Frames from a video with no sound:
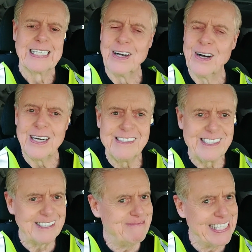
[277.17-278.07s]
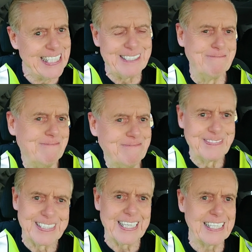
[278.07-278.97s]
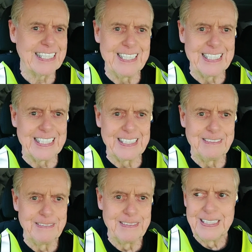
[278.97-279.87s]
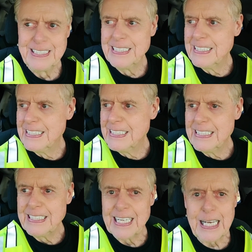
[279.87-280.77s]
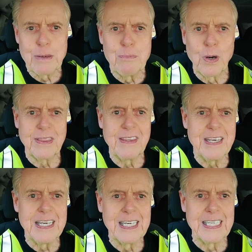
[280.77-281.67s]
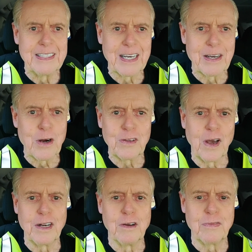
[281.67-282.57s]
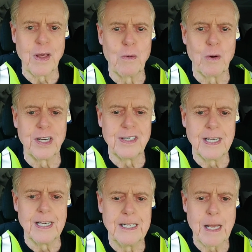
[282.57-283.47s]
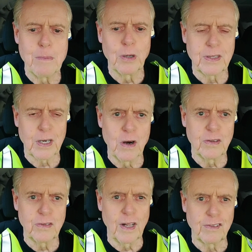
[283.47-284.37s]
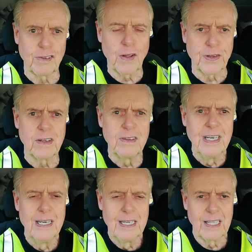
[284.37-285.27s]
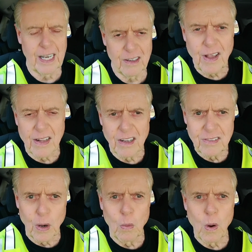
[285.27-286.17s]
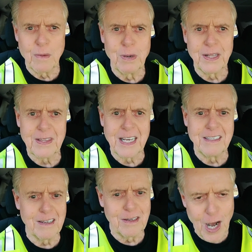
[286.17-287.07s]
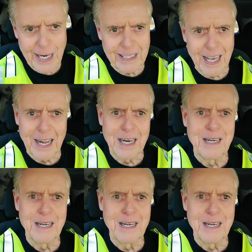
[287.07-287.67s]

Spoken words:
gods, they can put the curse on you if they wish, and they put the curse on the Celtics. Like I said, they still won, but they did not get